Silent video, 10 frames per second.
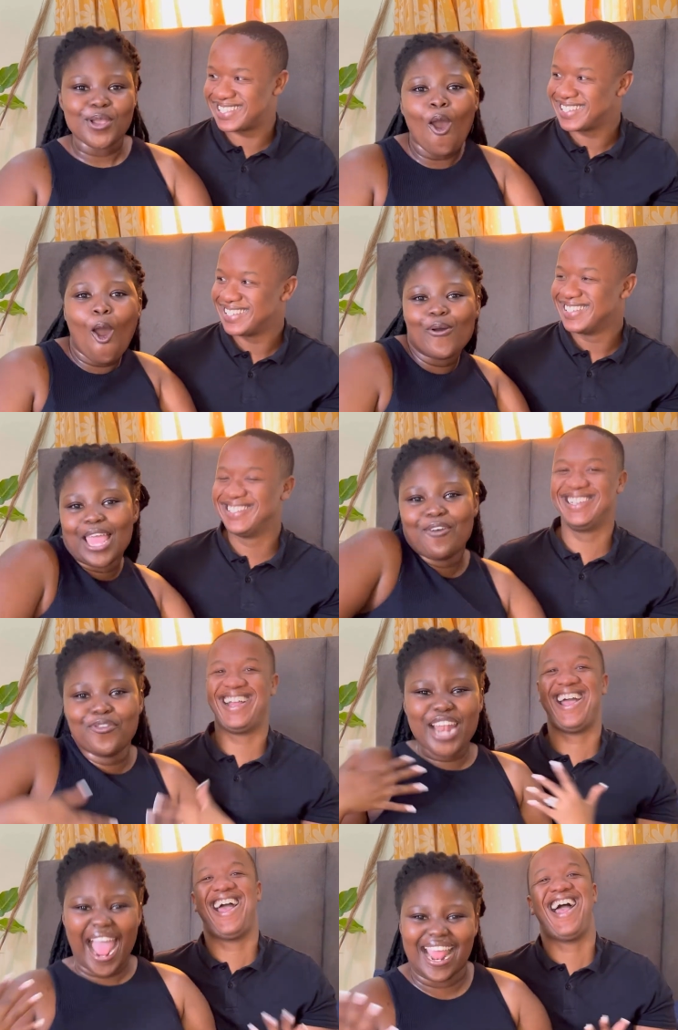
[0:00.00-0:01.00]
Speaker 1: go. Like,
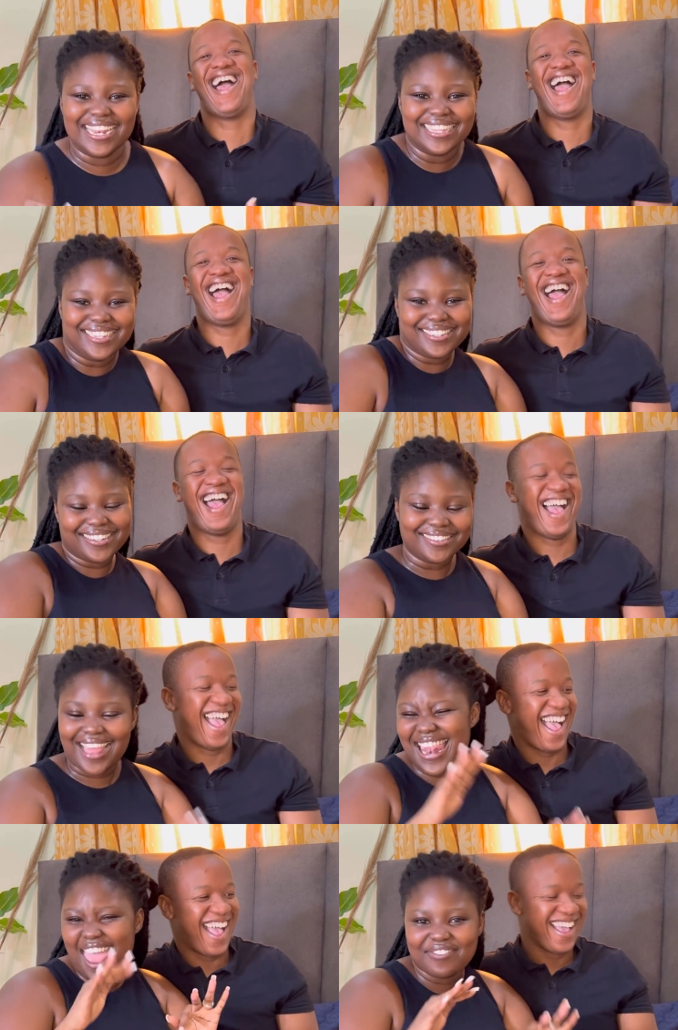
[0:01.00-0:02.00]
I
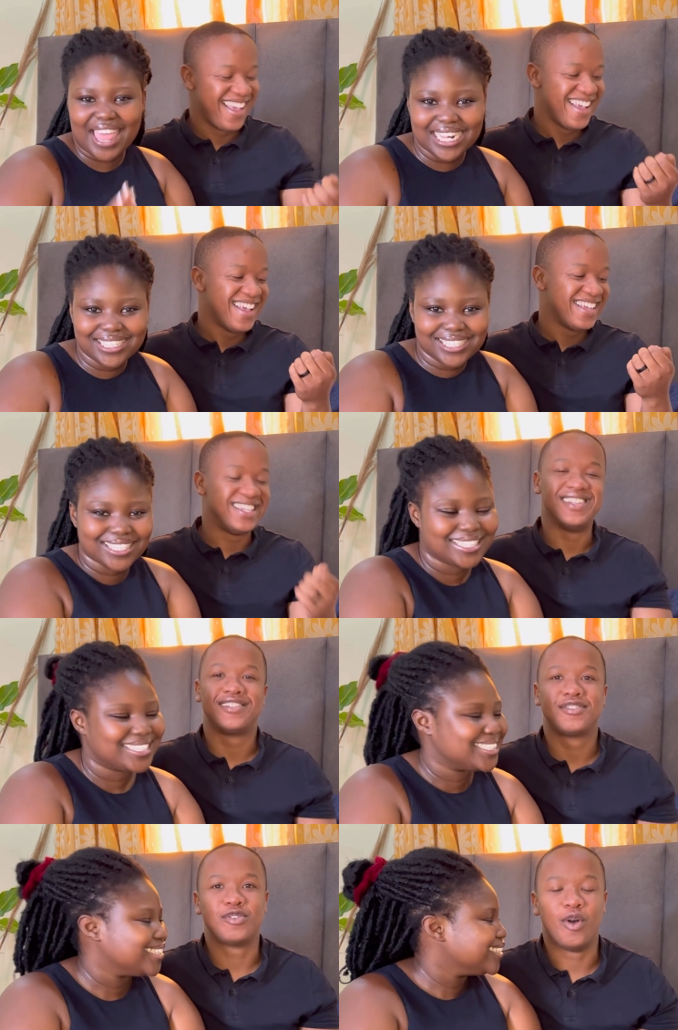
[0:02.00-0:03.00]
Speaker 2: love that. Yes.
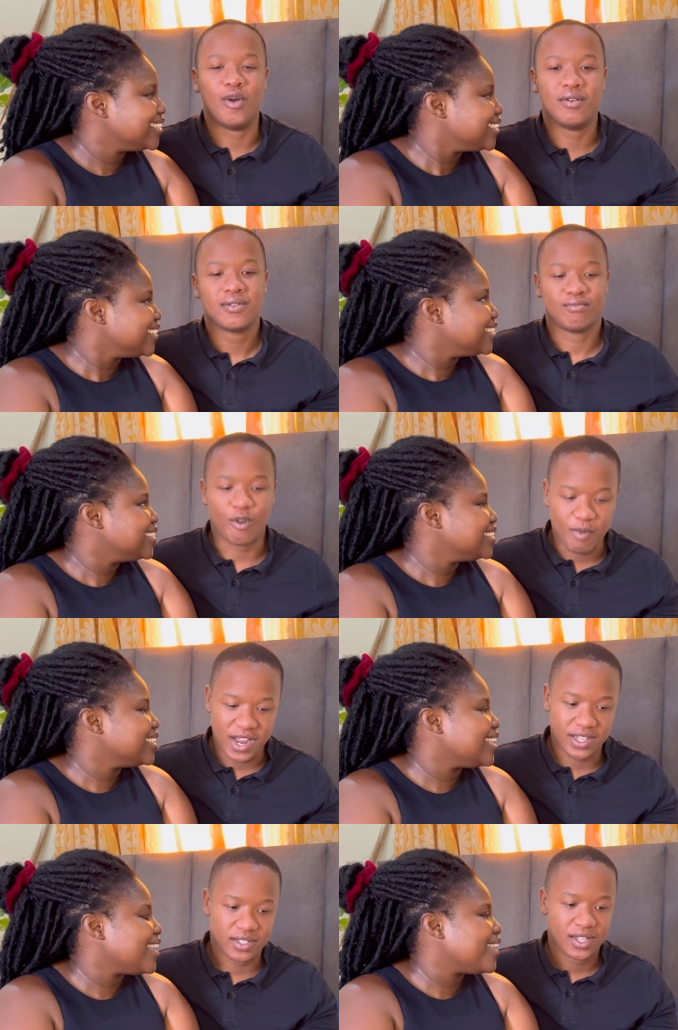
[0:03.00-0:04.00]
So more
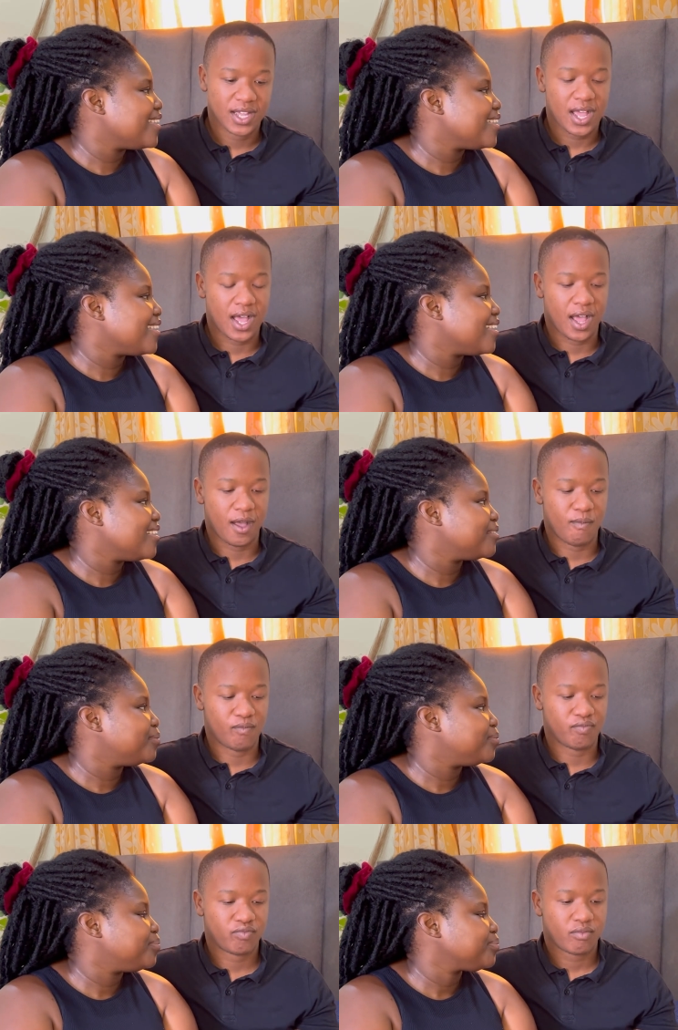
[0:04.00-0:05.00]
money,
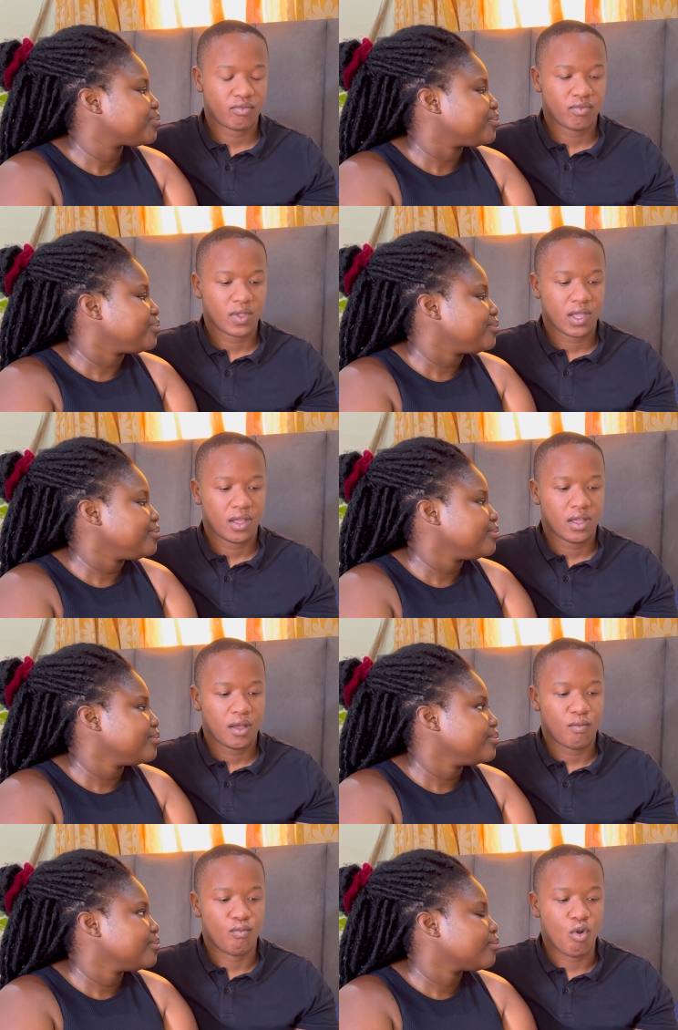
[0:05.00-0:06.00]
um,
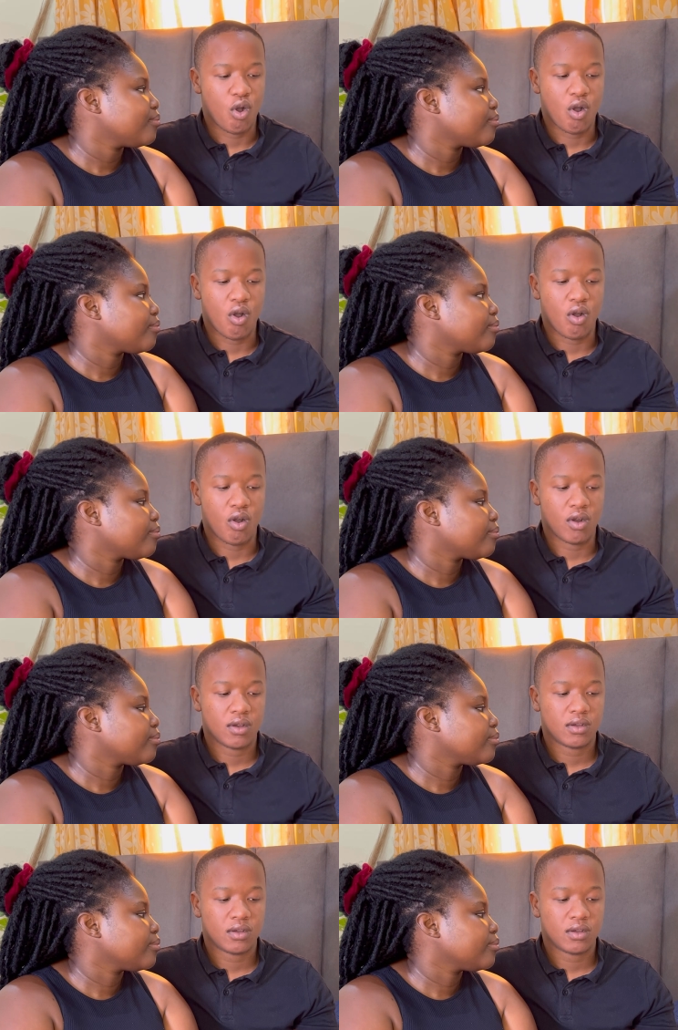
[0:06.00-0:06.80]
more